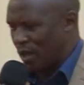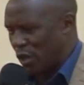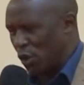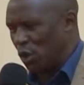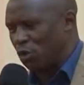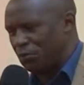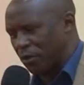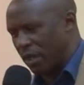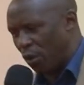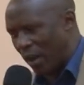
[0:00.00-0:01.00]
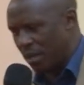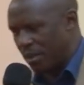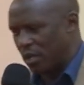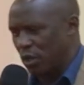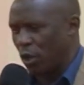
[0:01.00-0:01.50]
you look for the one
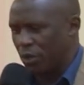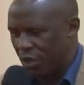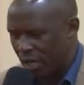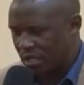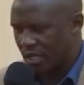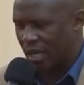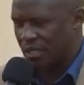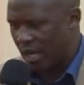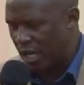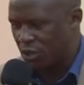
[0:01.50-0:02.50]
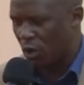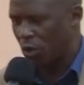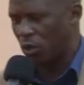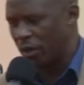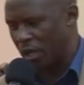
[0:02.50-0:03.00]
that God created at 8
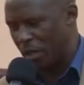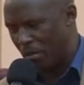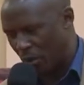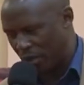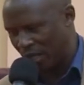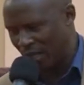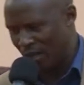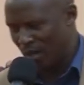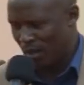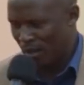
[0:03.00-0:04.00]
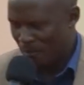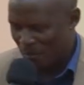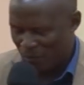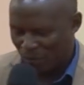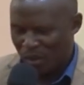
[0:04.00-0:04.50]
o'clock in the morning
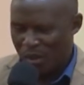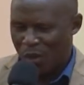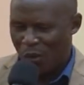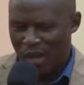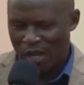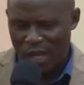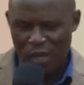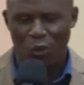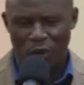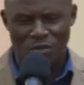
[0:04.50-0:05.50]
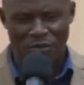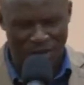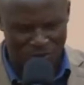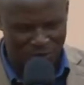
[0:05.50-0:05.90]
when he was very